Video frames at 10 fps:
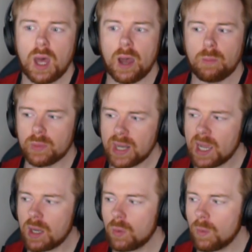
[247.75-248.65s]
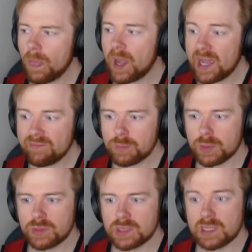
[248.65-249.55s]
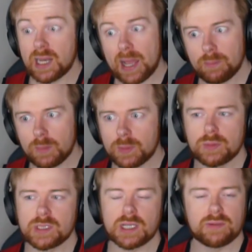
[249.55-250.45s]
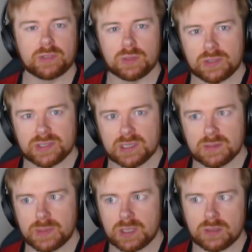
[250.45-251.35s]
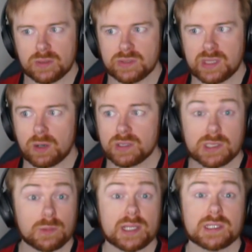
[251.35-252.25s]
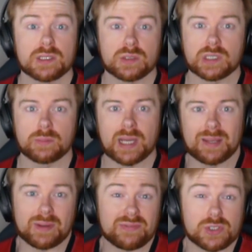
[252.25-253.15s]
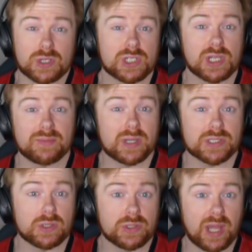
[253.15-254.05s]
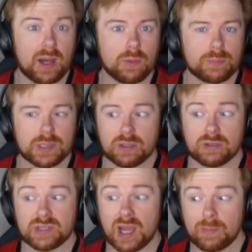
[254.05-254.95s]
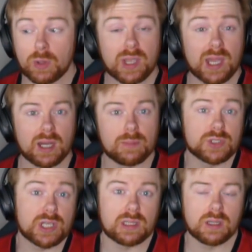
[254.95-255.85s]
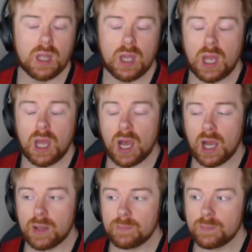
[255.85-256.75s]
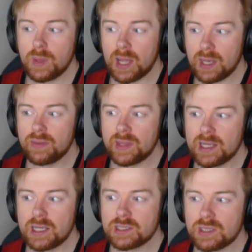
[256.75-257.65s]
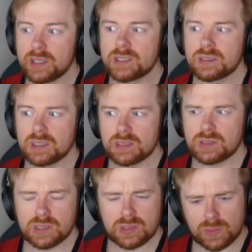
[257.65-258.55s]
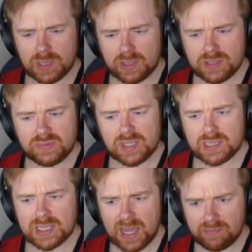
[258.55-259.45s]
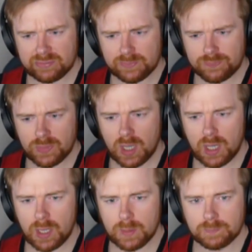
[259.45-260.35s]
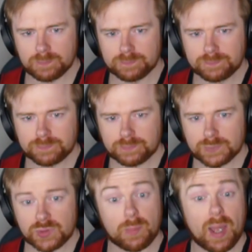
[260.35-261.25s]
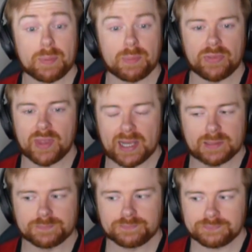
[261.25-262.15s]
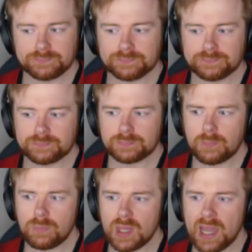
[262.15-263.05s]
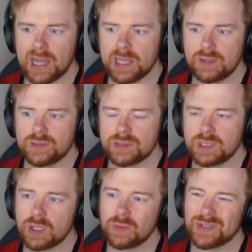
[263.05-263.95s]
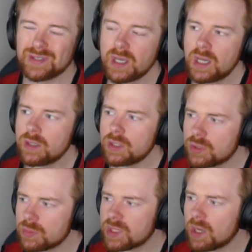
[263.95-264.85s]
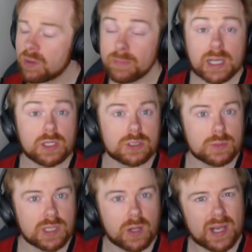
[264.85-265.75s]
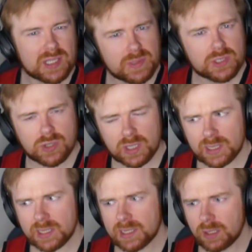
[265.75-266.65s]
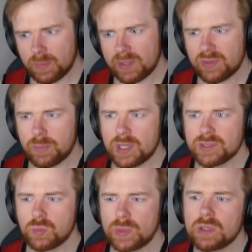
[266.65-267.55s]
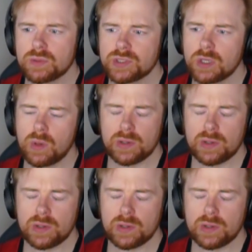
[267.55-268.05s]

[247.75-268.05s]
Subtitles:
Well, now I have uploaded and am uploading a few losses because there are still lessons with them, and my frustration level has gone down because I'm okay, I'm chill, and it's nice. It's a really nice feeling to have. So I'm happy about that. And, the YouTube channel, the main YouTube channel, has been struggling a little bit for the past week or so.